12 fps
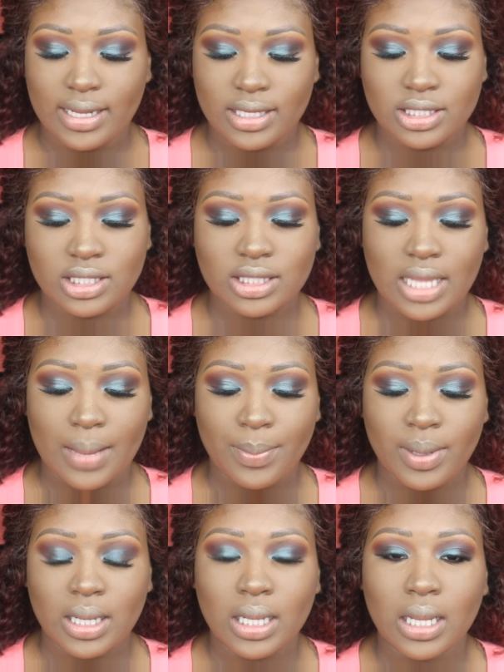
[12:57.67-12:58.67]
and it's just
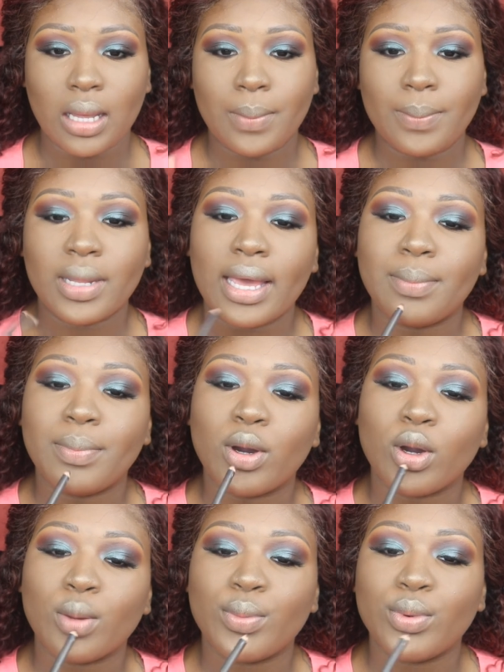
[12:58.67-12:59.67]
that plum like
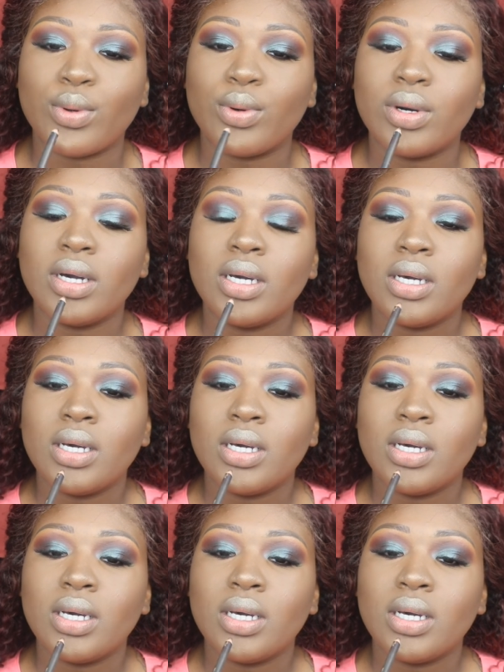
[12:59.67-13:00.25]
purple